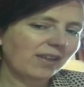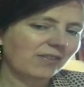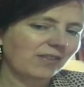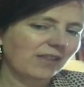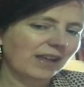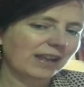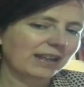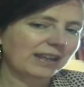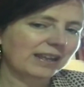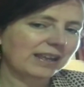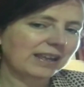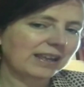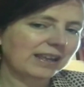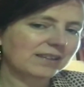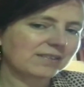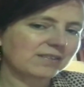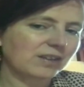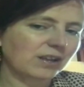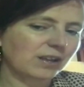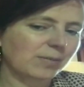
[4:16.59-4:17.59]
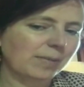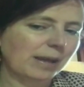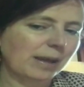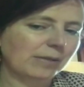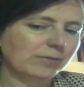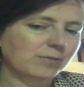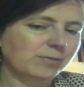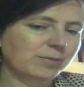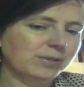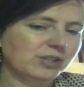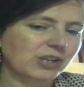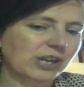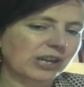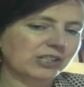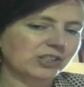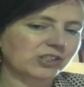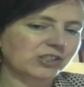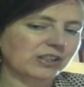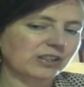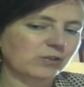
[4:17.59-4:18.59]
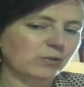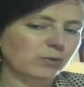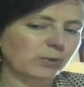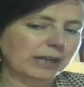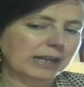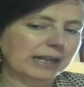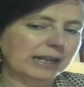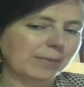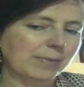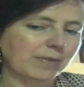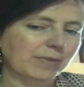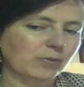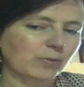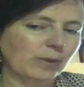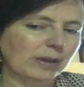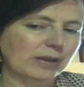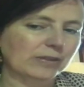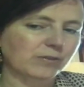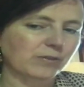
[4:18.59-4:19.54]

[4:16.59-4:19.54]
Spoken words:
then he is going to be able to be changed into a clip as well.